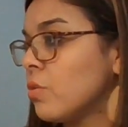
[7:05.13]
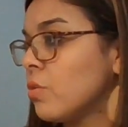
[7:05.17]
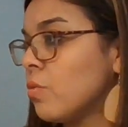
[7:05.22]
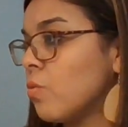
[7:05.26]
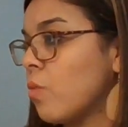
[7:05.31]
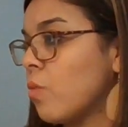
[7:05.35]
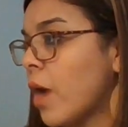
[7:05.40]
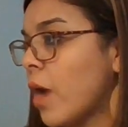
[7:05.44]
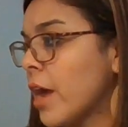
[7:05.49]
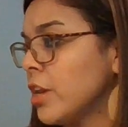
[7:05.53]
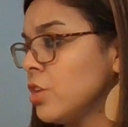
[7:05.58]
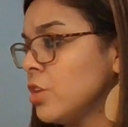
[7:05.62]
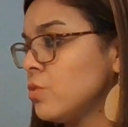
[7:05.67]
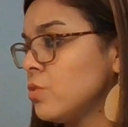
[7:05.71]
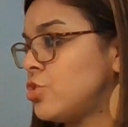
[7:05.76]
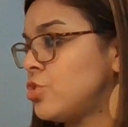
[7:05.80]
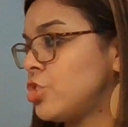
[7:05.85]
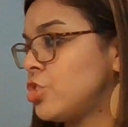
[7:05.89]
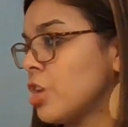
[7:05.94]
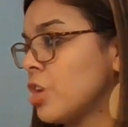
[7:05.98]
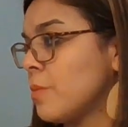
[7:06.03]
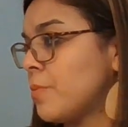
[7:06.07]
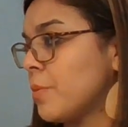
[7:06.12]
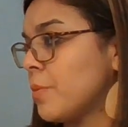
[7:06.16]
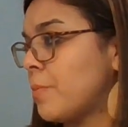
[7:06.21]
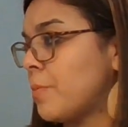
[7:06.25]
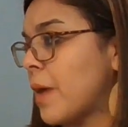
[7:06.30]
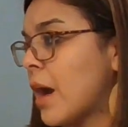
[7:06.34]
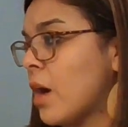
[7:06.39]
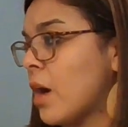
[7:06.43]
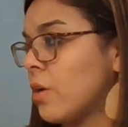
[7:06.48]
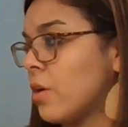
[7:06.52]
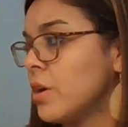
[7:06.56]
Why do you jump
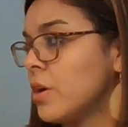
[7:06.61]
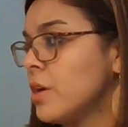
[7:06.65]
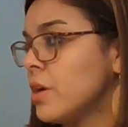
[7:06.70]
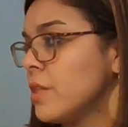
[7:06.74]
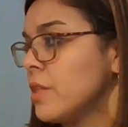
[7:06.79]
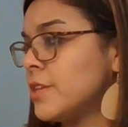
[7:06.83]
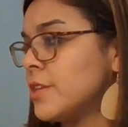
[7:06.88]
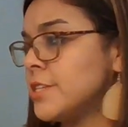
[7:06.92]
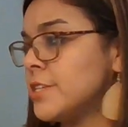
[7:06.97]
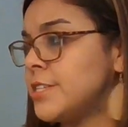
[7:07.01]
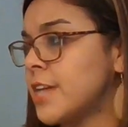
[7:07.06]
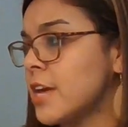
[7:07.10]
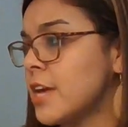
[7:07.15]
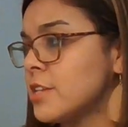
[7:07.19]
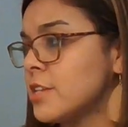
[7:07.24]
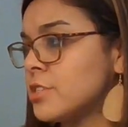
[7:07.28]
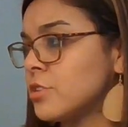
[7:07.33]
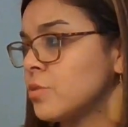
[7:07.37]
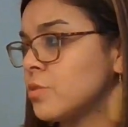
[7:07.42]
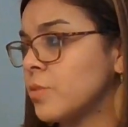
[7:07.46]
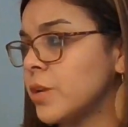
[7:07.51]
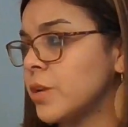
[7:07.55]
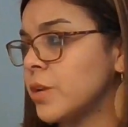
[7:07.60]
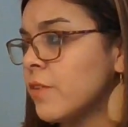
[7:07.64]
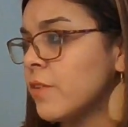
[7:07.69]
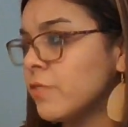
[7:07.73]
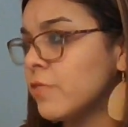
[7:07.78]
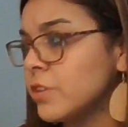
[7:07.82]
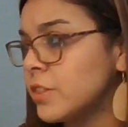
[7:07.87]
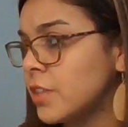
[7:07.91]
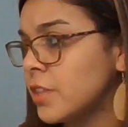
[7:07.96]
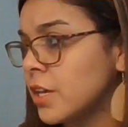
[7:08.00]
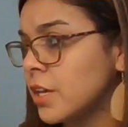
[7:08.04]
about the desert when
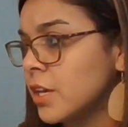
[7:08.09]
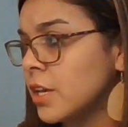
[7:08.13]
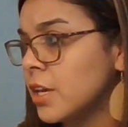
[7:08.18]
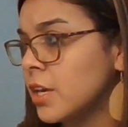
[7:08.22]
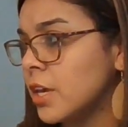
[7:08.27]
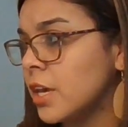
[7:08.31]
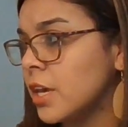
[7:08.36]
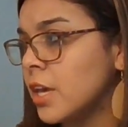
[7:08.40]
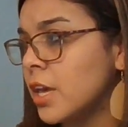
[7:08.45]
everything